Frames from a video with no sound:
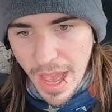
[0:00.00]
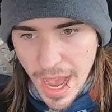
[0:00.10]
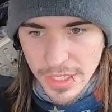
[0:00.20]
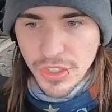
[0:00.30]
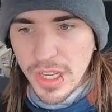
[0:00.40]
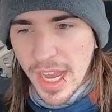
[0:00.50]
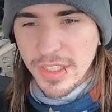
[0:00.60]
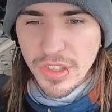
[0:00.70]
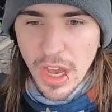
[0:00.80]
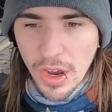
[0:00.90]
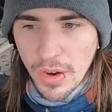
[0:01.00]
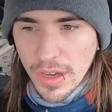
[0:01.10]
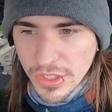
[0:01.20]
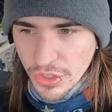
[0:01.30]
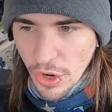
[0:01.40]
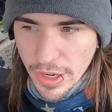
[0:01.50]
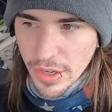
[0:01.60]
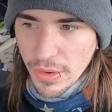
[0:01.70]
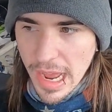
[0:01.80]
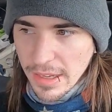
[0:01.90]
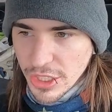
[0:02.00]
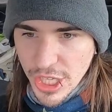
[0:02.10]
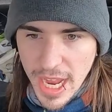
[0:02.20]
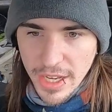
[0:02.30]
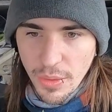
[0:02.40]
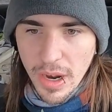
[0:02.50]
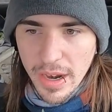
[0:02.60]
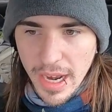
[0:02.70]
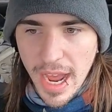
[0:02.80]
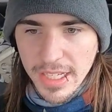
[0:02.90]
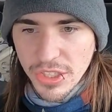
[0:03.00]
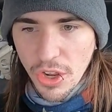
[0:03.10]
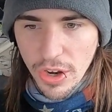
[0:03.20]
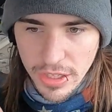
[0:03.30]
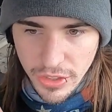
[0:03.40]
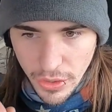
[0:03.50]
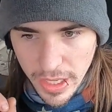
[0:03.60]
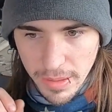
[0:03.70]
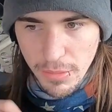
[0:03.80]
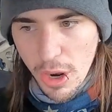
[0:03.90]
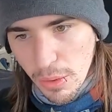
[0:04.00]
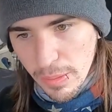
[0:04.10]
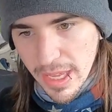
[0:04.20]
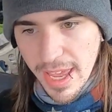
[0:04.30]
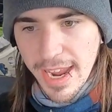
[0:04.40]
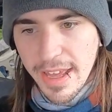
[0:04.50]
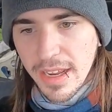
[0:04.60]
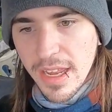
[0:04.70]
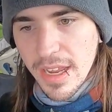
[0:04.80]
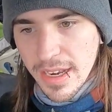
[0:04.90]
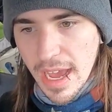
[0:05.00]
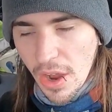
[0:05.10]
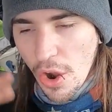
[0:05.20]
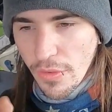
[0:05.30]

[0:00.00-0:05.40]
as you guys know, started around January, I started doing mobile mechanic. Now,